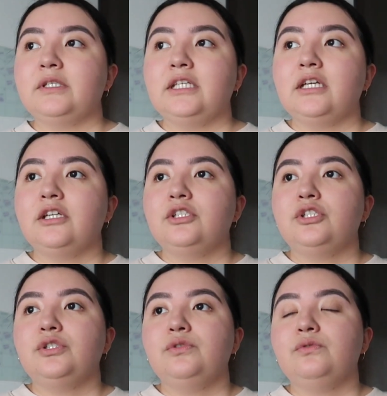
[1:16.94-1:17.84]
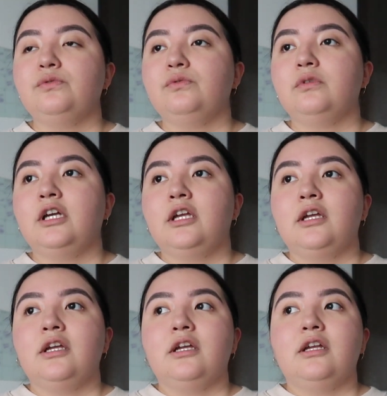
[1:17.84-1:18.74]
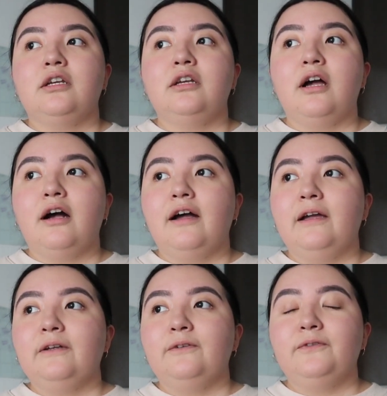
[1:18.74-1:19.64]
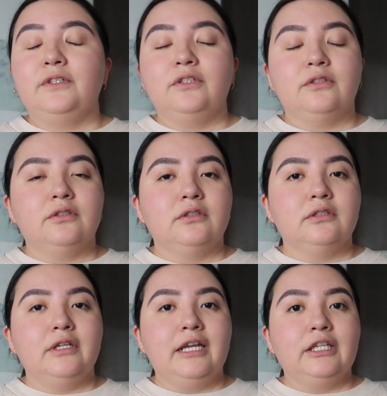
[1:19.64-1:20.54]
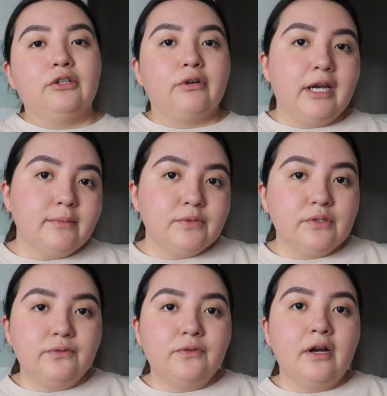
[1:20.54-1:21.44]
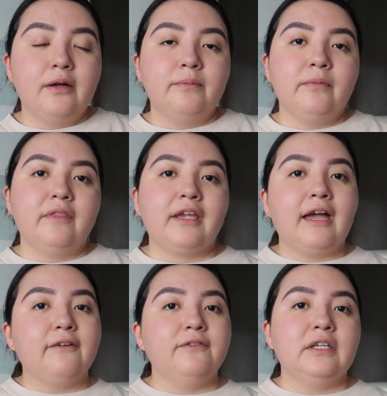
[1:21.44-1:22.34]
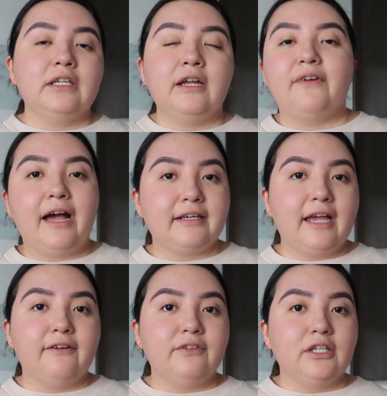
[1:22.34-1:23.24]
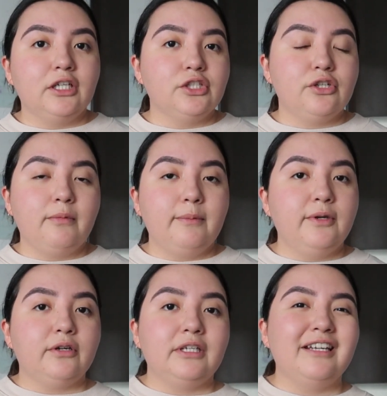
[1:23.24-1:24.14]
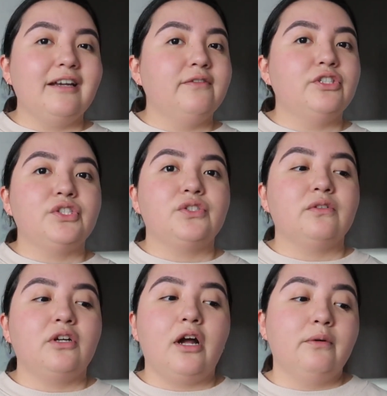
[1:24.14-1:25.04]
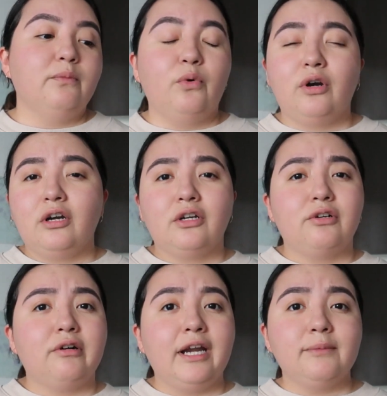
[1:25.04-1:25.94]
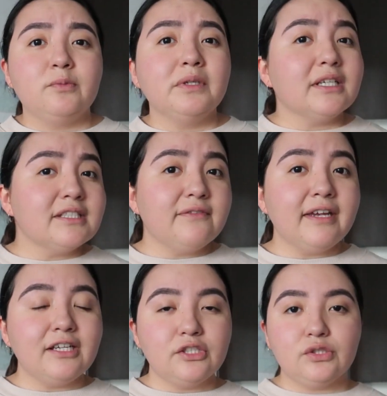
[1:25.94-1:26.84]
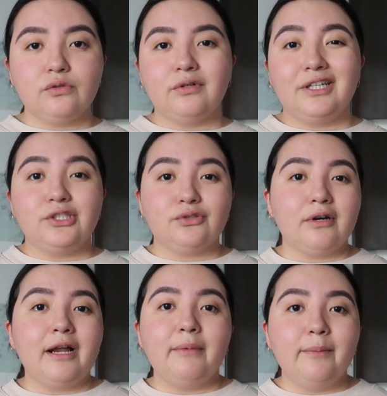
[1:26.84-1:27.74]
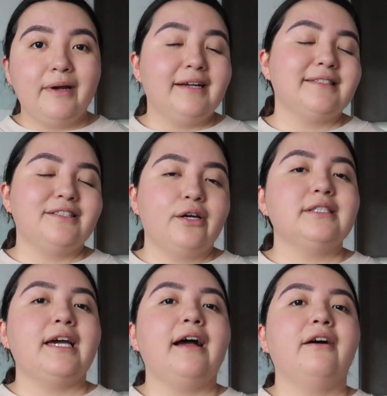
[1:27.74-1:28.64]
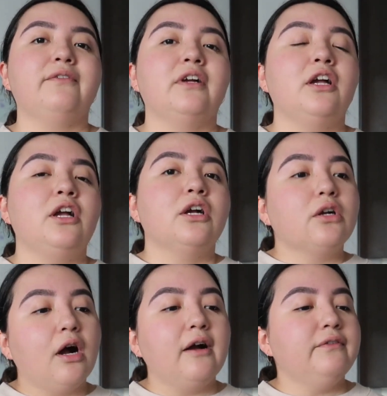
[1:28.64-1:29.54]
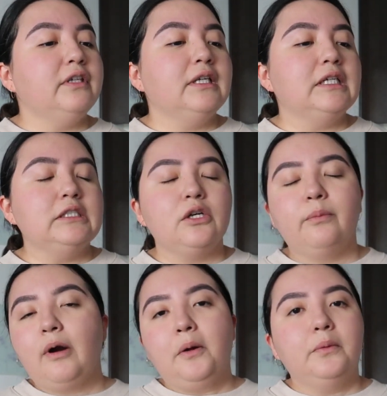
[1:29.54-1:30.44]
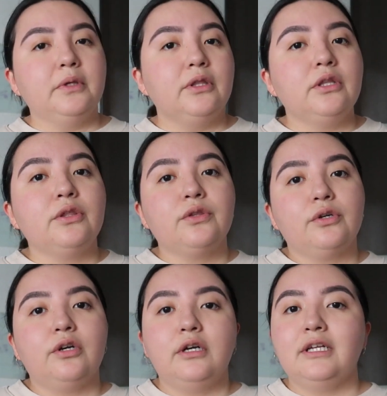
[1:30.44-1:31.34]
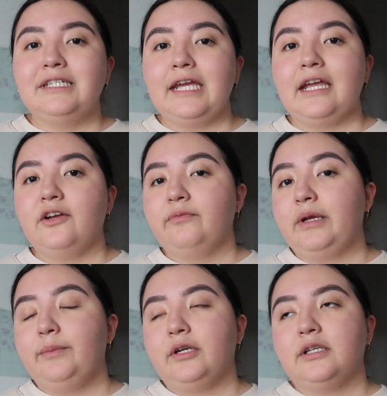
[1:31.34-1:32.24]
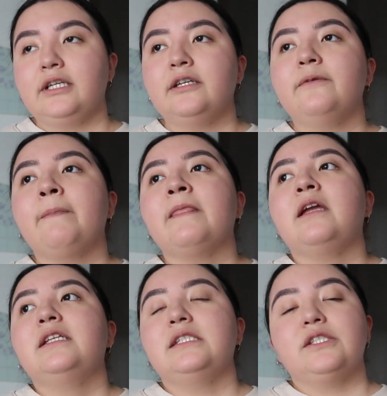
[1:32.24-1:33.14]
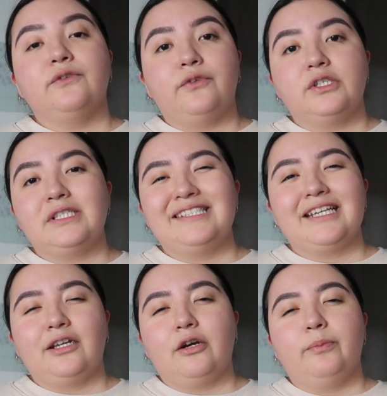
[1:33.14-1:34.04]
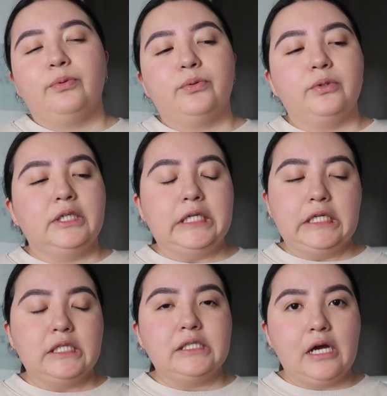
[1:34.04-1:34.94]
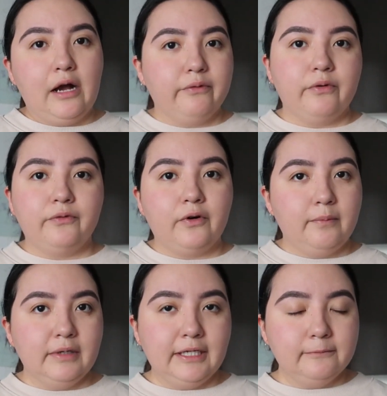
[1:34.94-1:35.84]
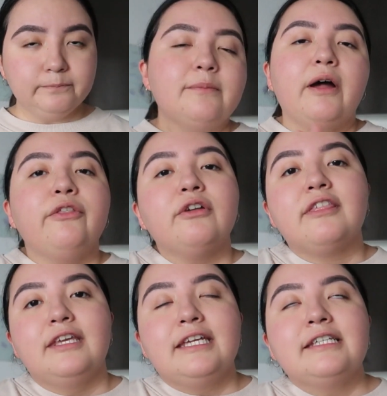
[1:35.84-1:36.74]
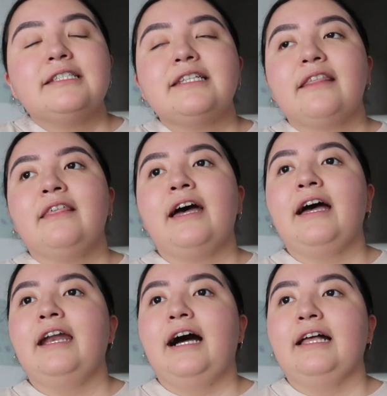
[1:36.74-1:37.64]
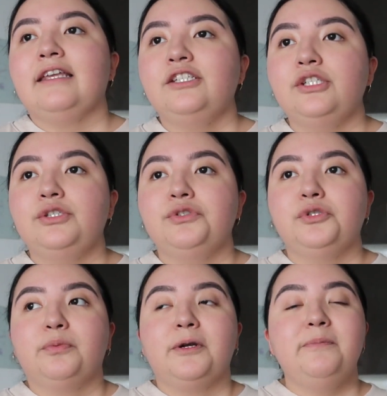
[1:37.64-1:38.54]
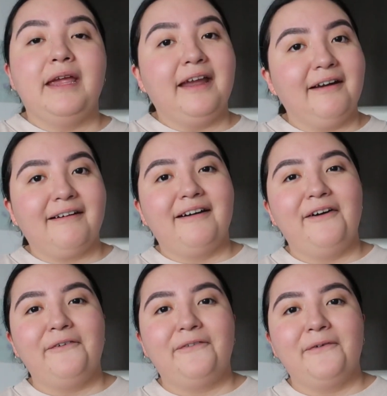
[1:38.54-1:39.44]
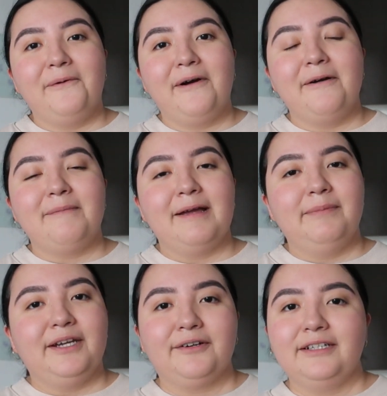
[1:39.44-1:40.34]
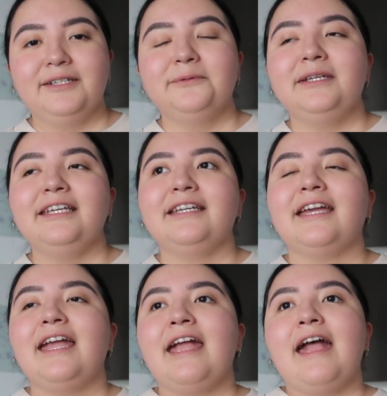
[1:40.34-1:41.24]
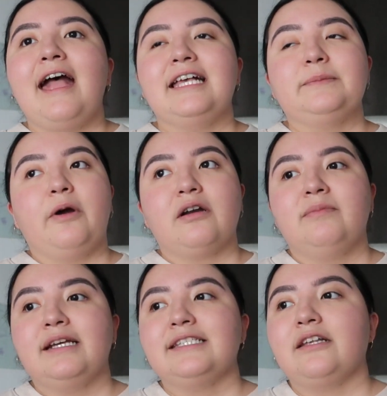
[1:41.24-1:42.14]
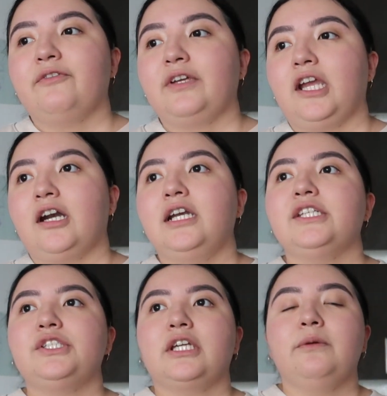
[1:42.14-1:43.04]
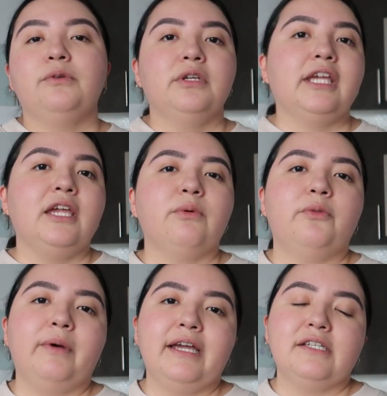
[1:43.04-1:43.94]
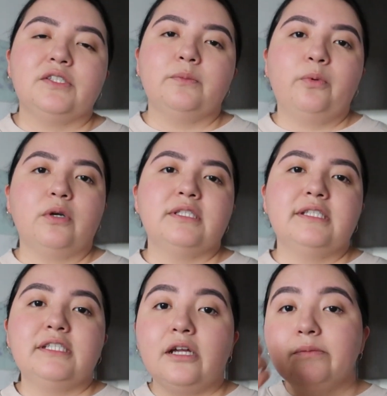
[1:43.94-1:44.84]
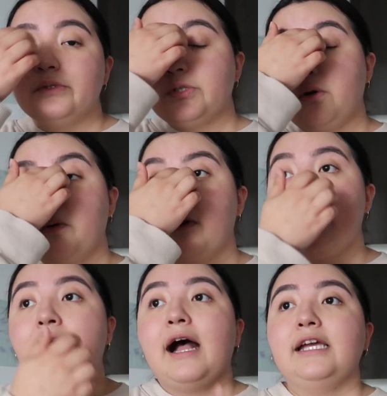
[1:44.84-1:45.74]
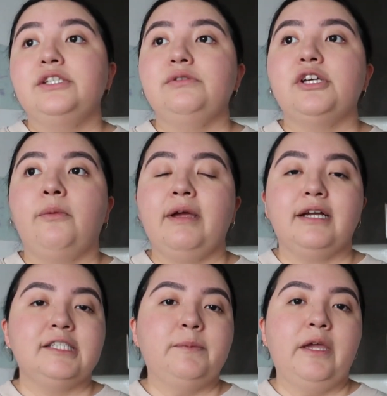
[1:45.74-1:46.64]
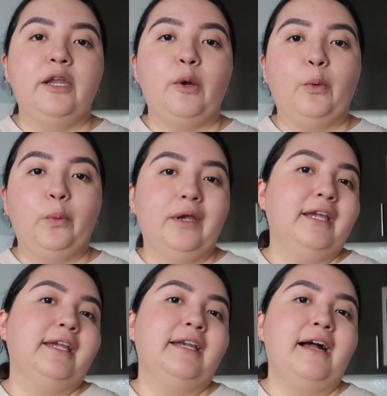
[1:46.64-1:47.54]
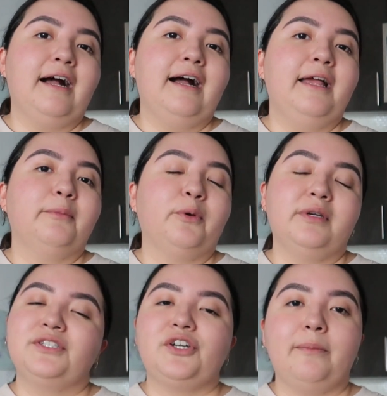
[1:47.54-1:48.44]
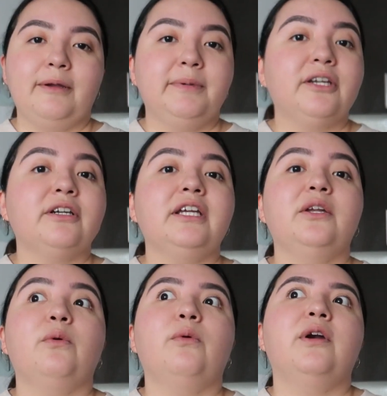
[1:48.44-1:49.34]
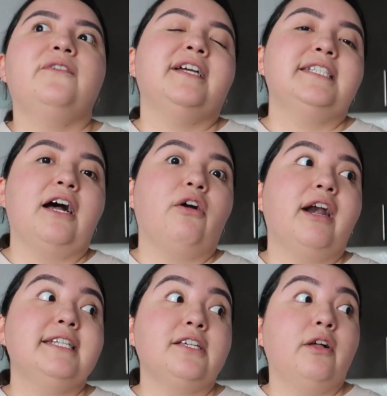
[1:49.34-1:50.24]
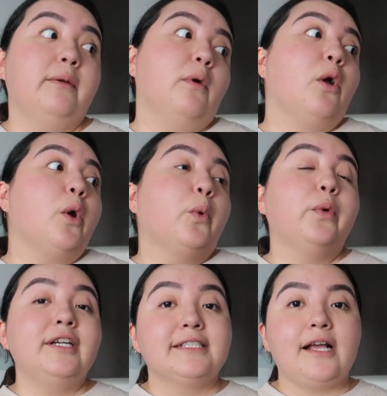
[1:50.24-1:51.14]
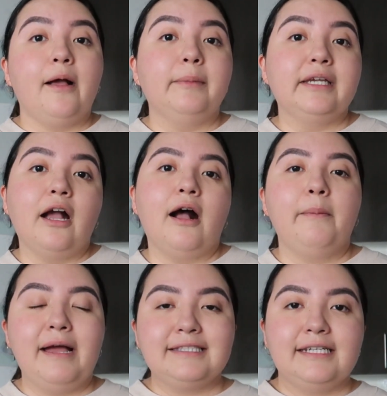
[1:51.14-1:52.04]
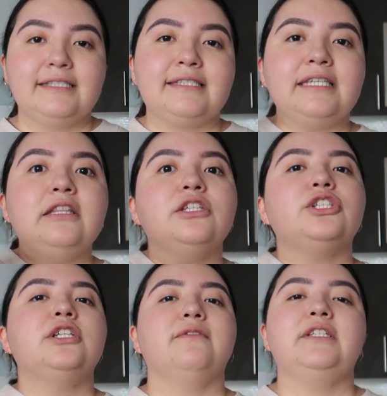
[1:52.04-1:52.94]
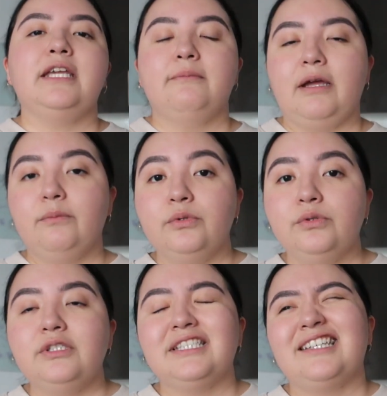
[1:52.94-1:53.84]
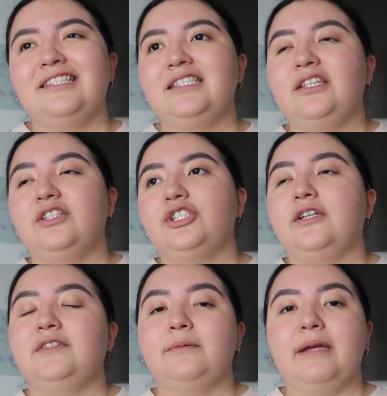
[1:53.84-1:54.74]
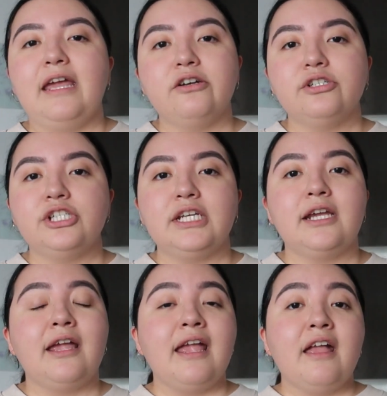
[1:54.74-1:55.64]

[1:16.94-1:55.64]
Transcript: me to not feel any cramps from the caffeine. I've had caffeine during my period and I've just gotten more cramps because of it. So I try my best not to have coffee until probably the 3rd day of my period, since the 1st and 2nd are pretty tough for me. Some other things that I like to do to prepare for my period week as part of my self-care is to communicate with my support system. So I do tell my husband when I'm going to start my period, or I tell him when it's coming up, as I see the shift in my moods, as I see the shift in my energy.